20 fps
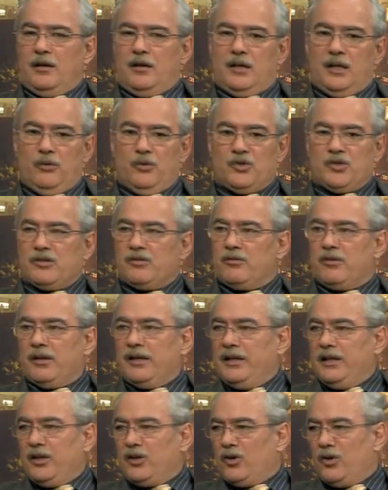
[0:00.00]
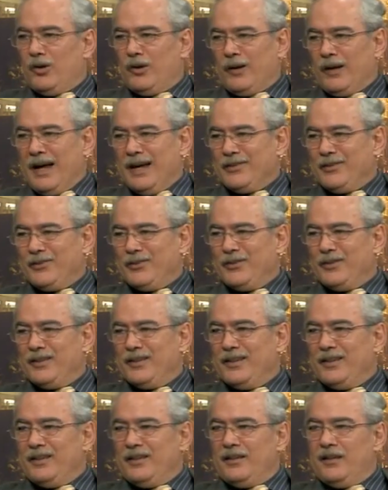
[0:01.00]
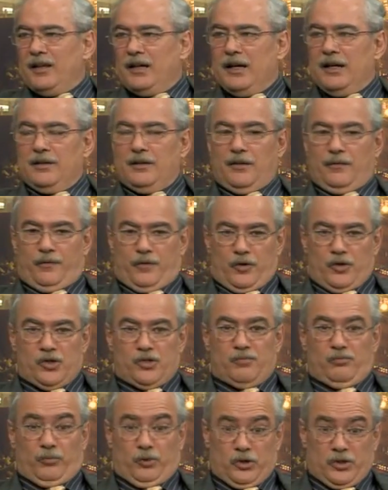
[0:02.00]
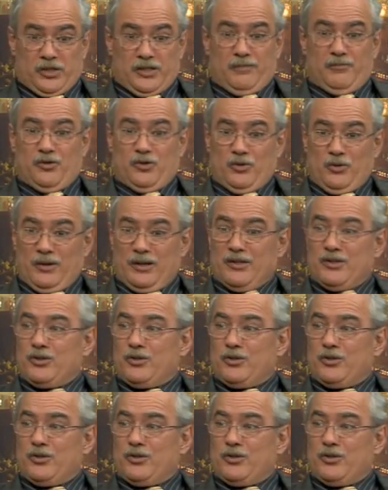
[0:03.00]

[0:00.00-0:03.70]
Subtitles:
He was in Greeley, Colorado. And the first Muslim student